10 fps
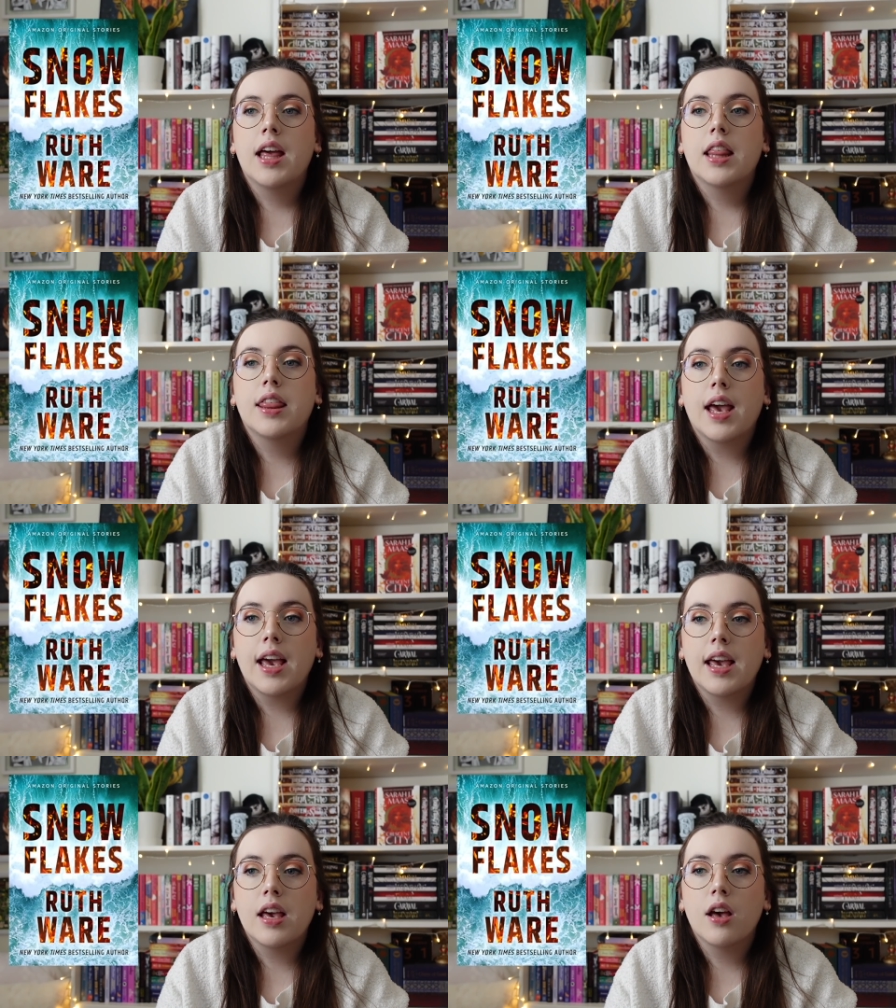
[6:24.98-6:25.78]

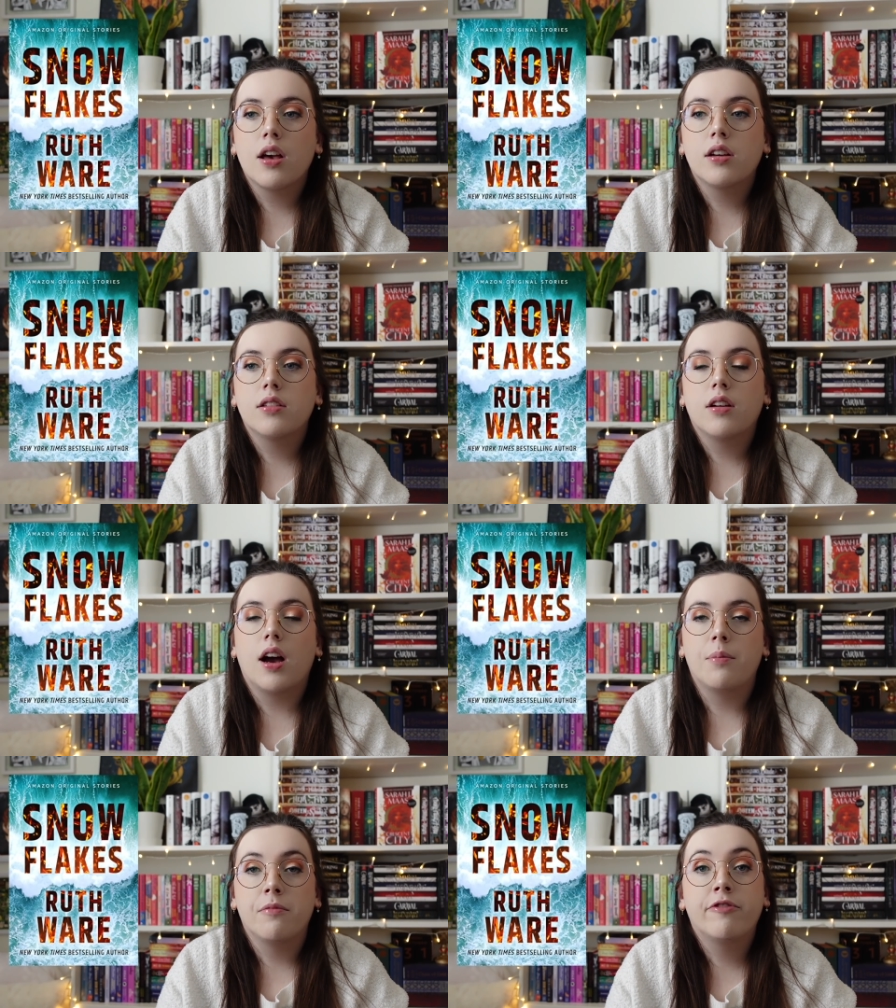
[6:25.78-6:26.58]
they
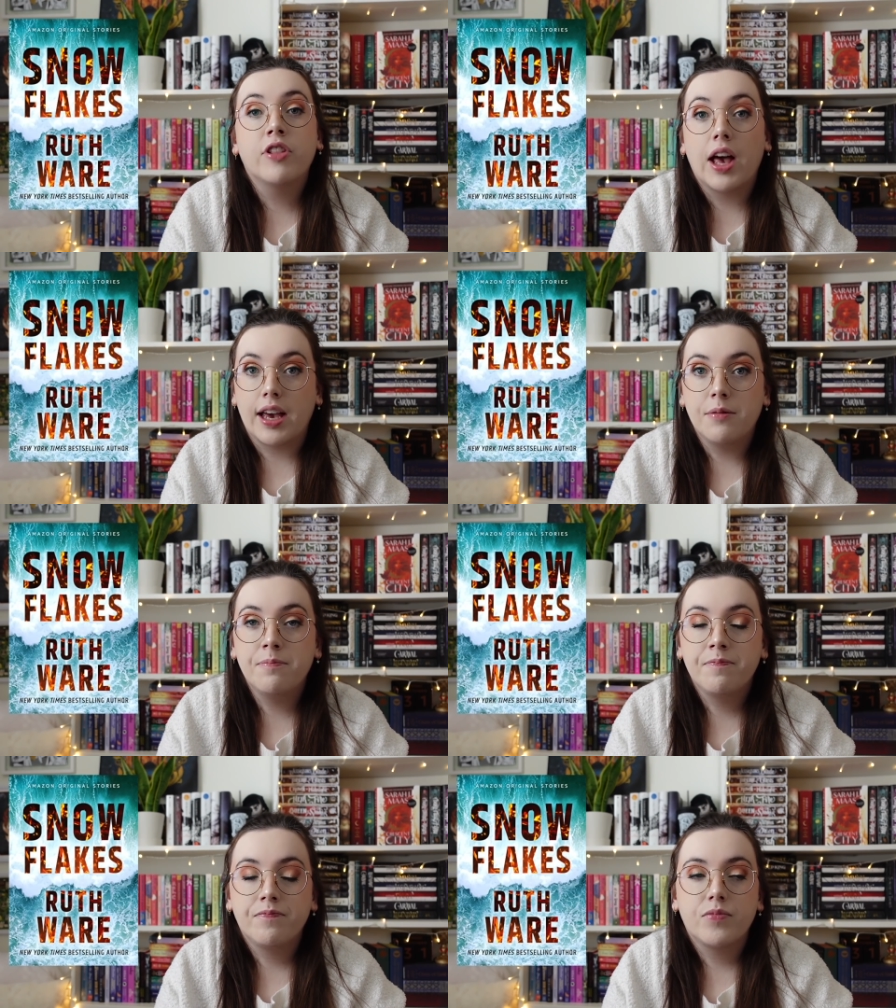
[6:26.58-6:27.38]
um,
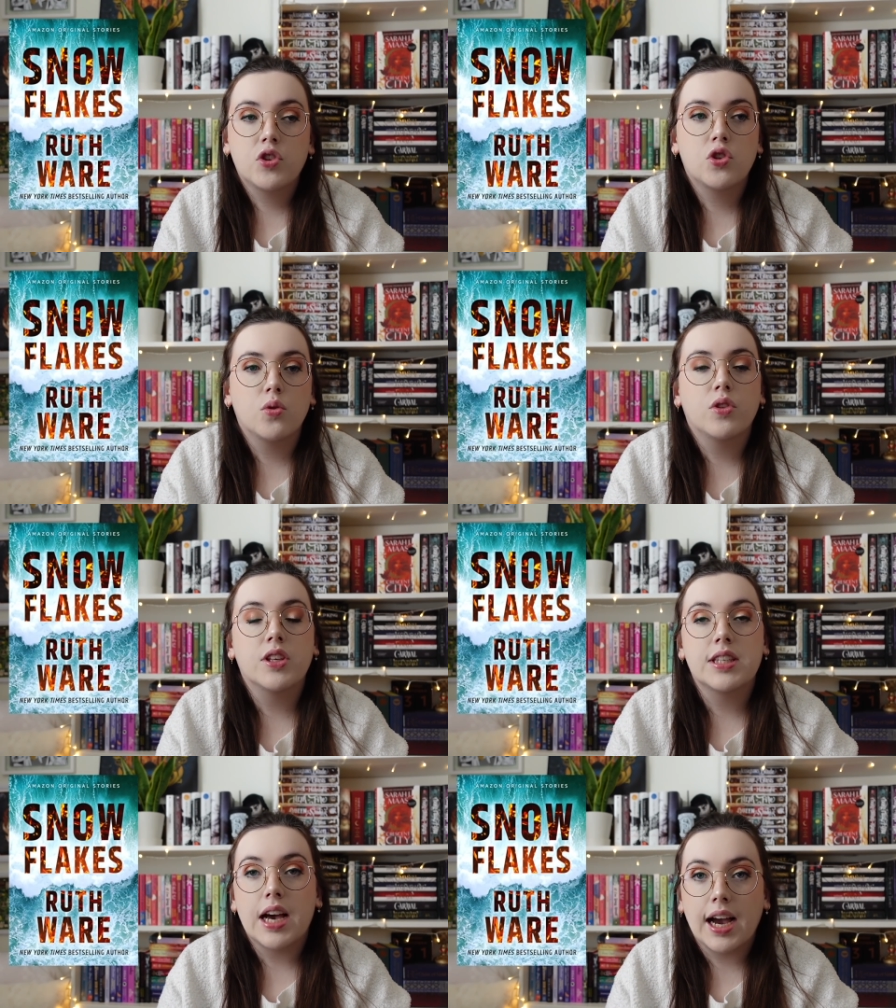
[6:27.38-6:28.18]
fled to
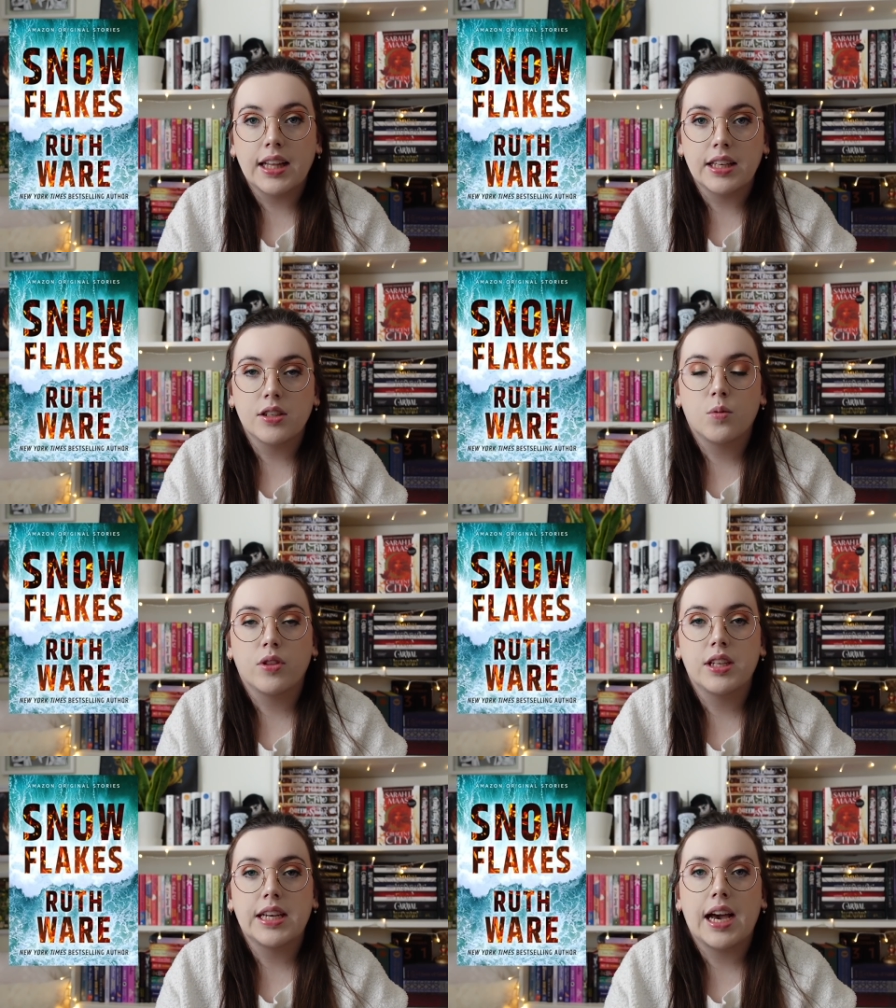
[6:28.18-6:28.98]
this island where
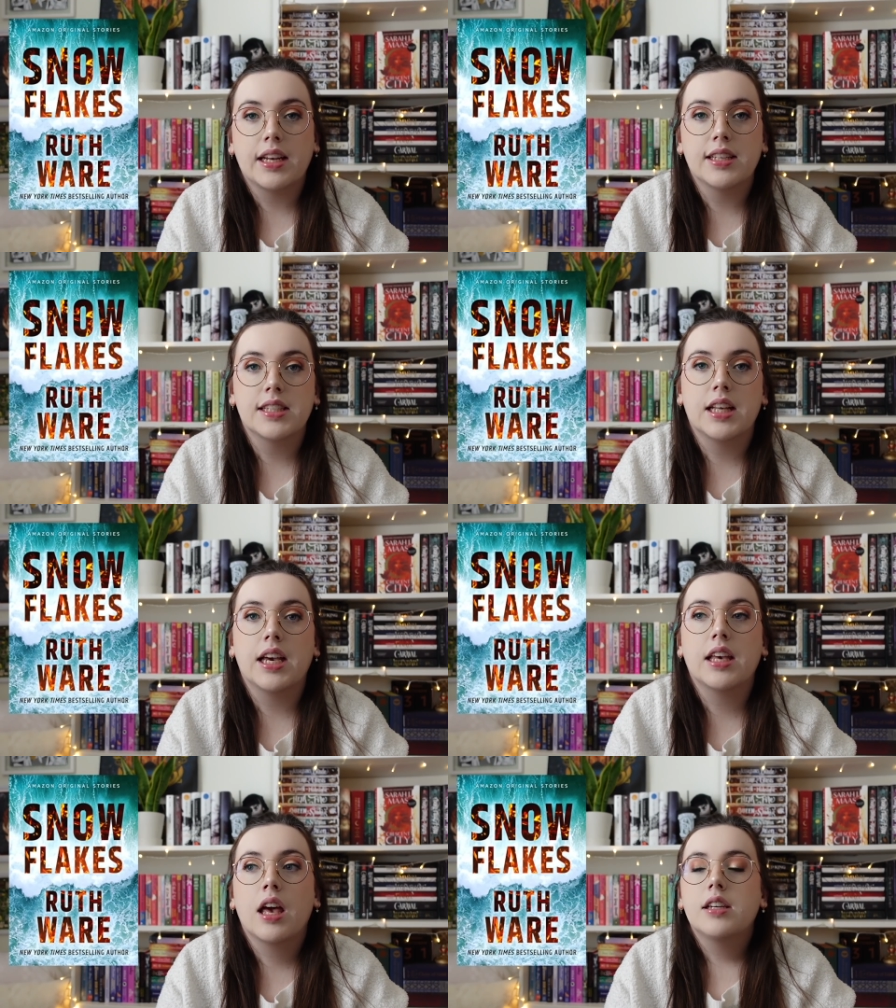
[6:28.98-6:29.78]
the dad is
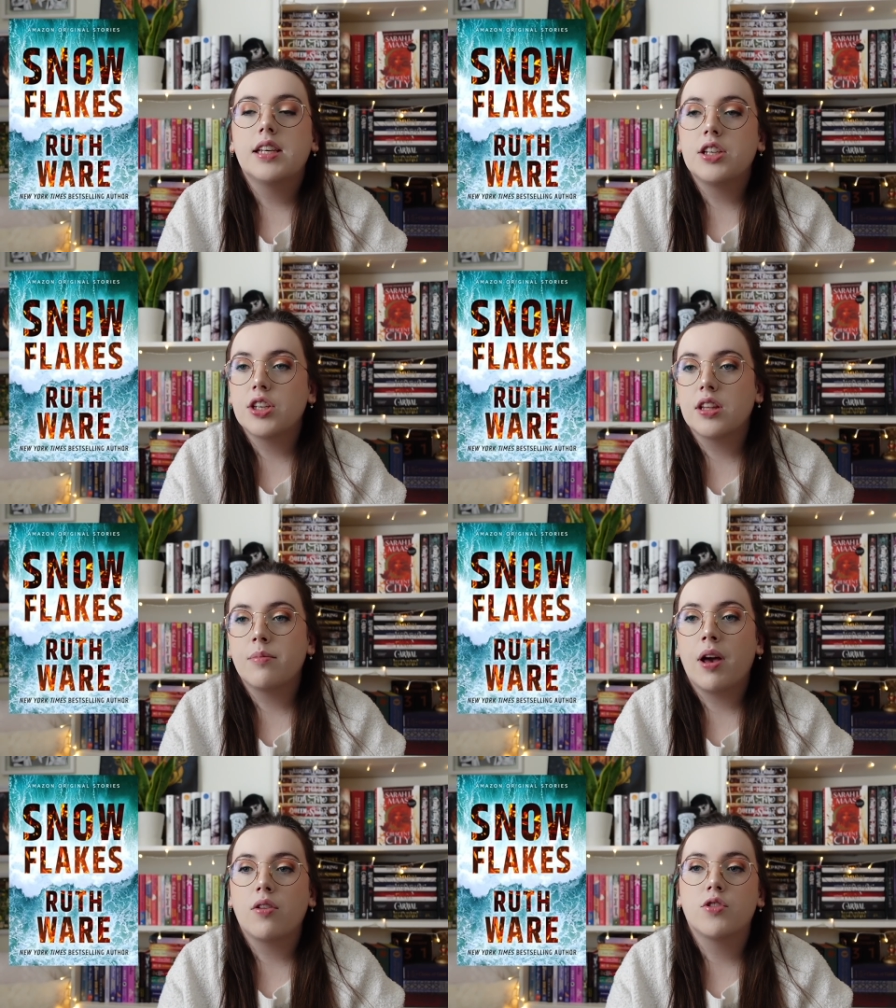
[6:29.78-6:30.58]
like teaching them
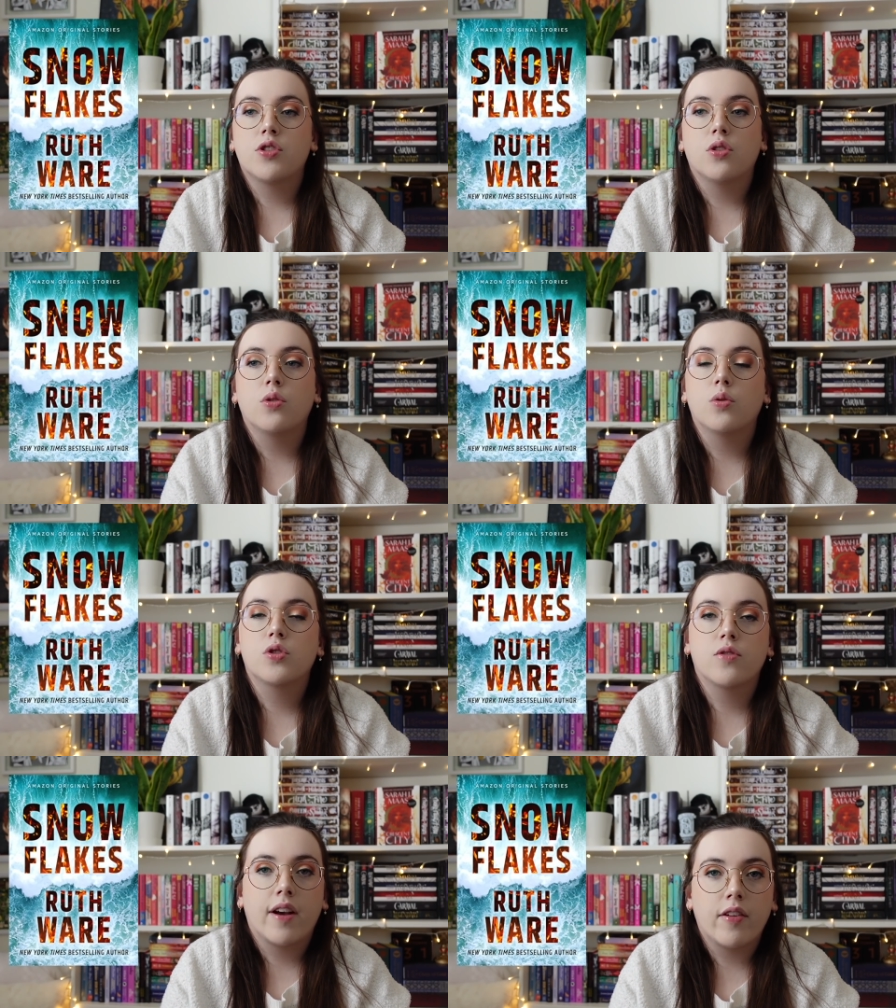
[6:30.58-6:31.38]
how to
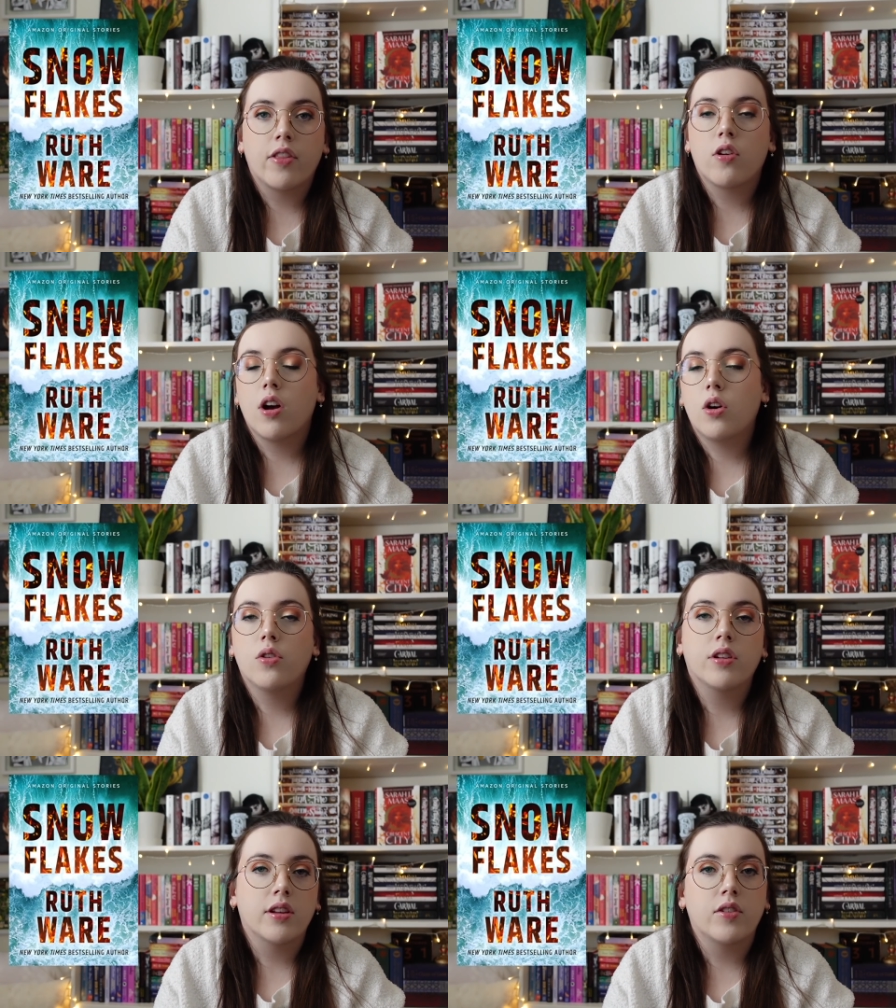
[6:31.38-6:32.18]
survive on their
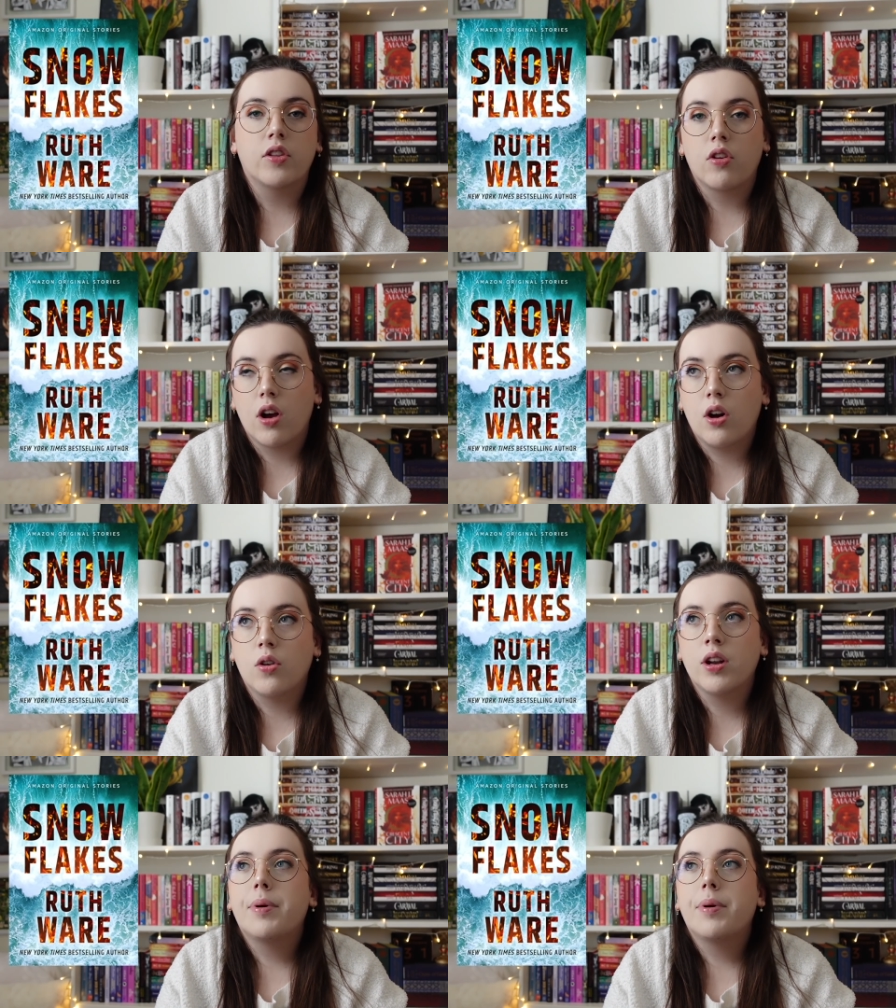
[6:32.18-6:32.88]
own, live on their own.